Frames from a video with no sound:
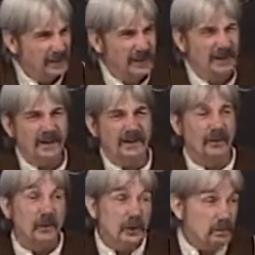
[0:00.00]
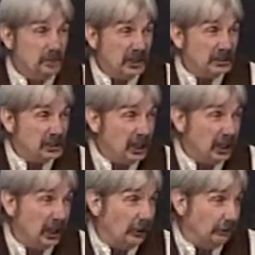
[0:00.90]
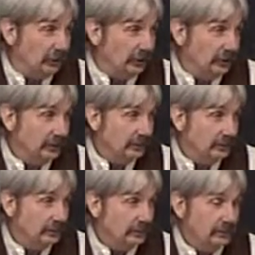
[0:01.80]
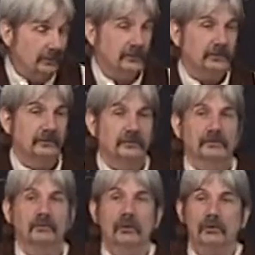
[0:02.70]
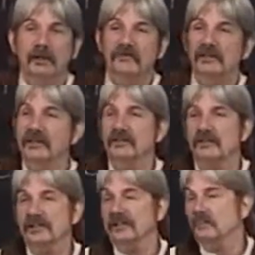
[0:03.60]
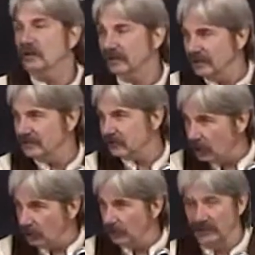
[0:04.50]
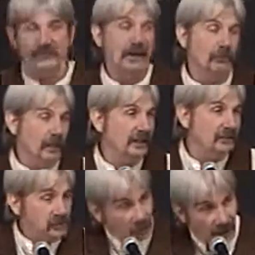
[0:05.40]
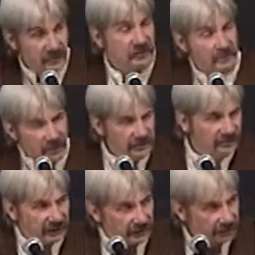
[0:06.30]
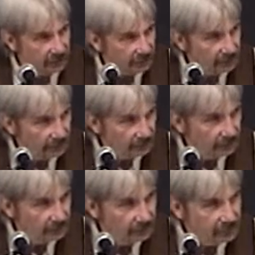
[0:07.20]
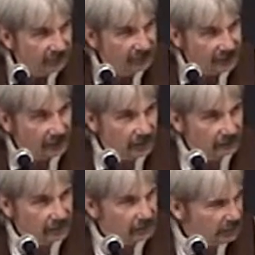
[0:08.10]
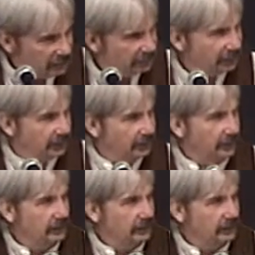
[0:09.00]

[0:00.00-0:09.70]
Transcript: You know, oops, he slipped. well, what if he didn't slip? What if he was always that way and you watched a movie? You fell in love with a movie.